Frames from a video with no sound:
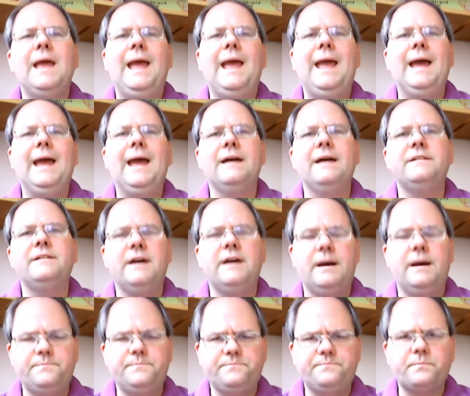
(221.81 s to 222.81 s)
And
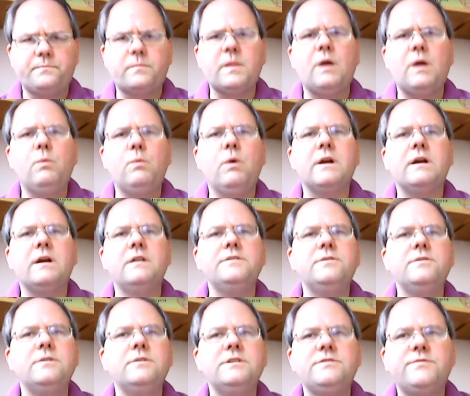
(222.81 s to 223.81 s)
what I'll
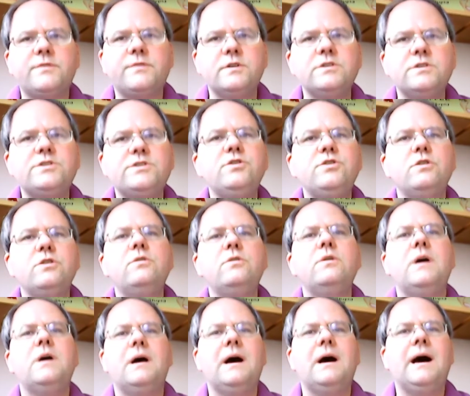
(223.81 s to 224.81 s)
do is first
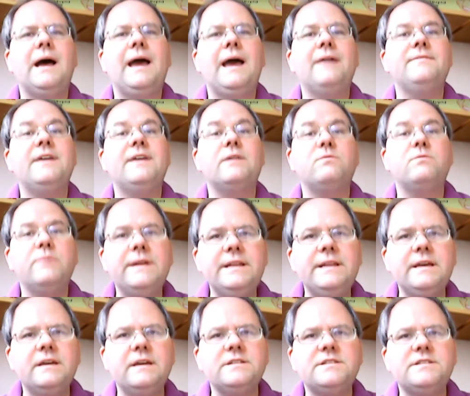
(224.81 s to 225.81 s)
you'll have that
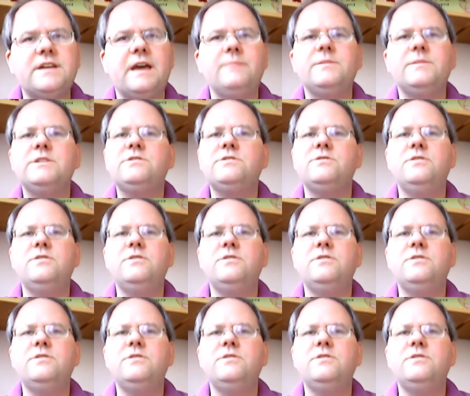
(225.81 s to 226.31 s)
reading assignment,